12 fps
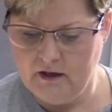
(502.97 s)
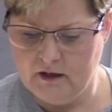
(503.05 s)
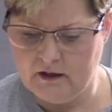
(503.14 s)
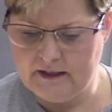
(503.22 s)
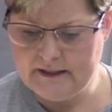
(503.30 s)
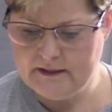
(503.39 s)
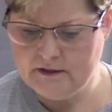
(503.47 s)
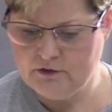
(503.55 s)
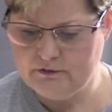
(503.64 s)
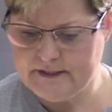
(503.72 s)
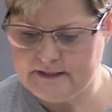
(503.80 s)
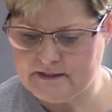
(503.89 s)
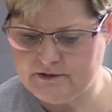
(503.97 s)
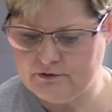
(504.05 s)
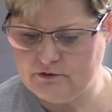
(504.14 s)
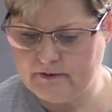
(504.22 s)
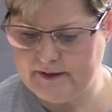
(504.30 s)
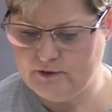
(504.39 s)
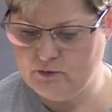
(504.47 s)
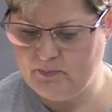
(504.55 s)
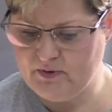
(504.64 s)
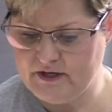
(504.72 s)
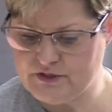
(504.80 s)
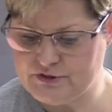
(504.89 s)
All right, increased intracranial
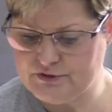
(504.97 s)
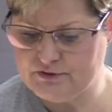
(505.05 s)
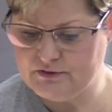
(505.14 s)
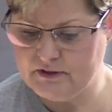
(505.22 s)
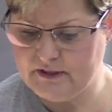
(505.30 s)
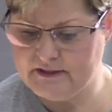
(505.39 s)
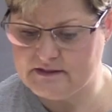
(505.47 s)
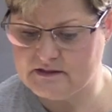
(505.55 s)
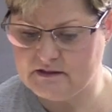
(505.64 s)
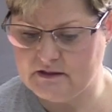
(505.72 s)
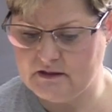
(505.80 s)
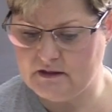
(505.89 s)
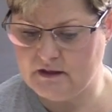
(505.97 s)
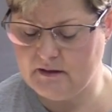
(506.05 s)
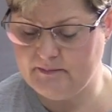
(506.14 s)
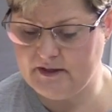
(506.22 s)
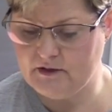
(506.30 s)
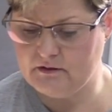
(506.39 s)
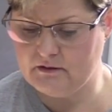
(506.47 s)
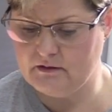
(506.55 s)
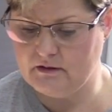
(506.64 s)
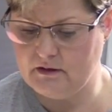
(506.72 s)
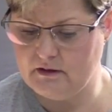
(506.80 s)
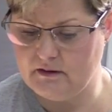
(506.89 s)
pressure is
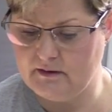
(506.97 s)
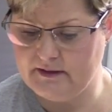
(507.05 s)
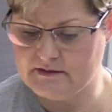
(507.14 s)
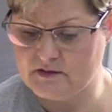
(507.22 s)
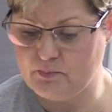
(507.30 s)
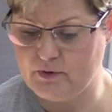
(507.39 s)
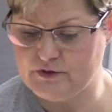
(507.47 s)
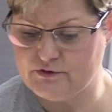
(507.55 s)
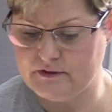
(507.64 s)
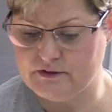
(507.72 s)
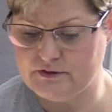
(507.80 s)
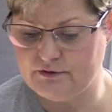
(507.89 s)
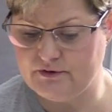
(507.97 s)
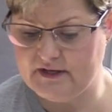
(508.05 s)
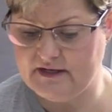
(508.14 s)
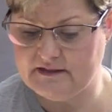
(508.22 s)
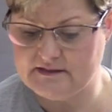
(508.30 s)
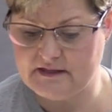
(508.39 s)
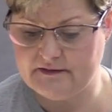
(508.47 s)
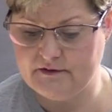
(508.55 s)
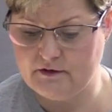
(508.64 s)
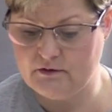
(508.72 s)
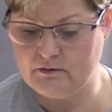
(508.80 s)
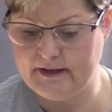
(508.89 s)
the pressure exerted inside the
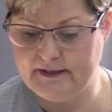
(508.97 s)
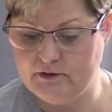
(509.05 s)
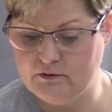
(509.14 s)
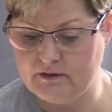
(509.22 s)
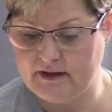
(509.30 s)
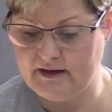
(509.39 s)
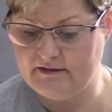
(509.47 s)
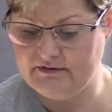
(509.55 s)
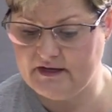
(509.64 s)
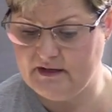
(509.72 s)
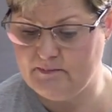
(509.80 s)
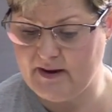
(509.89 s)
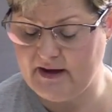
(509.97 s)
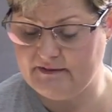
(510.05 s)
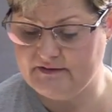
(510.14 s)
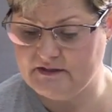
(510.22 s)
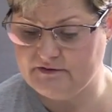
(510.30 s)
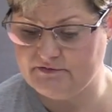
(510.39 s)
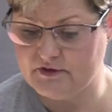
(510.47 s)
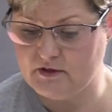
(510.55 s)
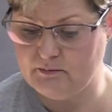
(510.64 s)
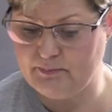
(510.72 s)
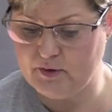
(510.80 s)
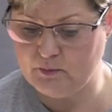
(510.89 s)
cranial cavity by the different
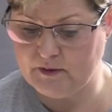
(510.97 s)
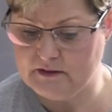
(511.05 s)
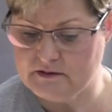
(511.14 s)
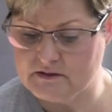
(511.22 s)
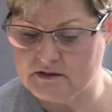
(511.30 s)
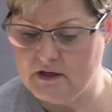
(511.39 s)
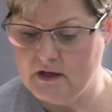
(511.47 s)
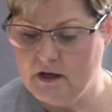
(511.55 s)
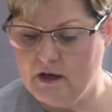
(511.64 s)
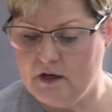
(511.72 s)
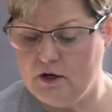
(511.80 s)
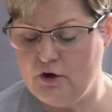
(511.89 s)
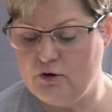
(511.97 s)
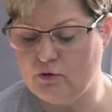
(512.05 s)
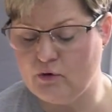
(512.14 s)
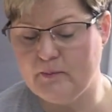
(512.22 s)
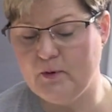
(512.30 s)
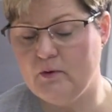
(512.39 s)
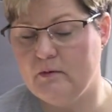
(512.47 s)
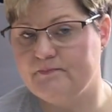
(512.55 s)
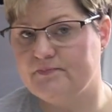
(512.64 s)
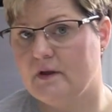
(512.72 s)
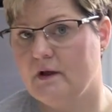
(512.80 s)
components. Normal